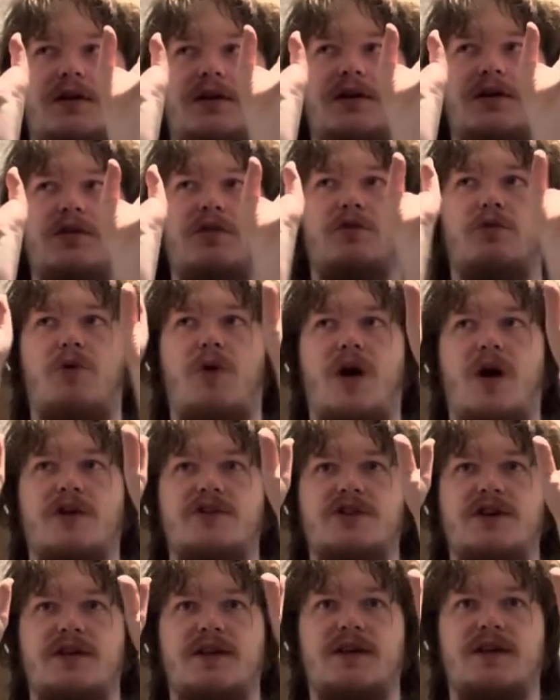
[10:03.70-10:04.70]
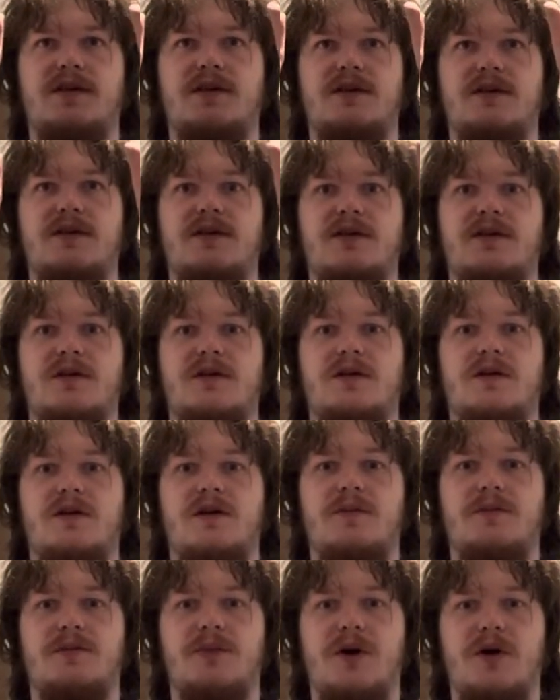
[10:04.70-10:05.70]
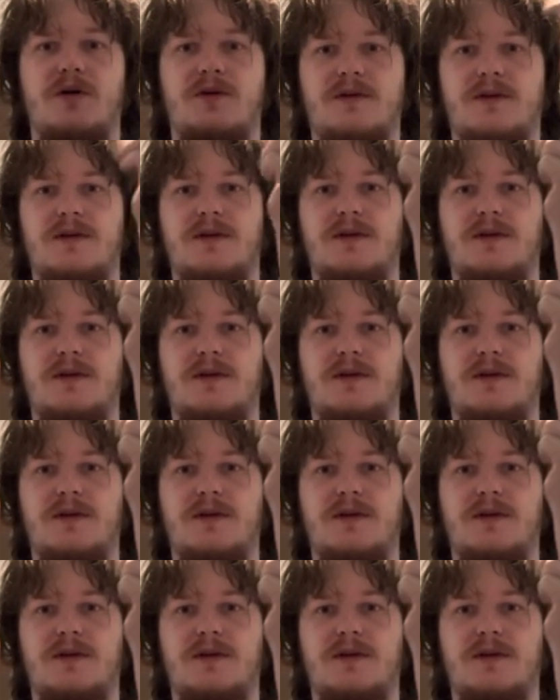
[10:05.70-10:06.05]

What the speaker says: you watch as it composes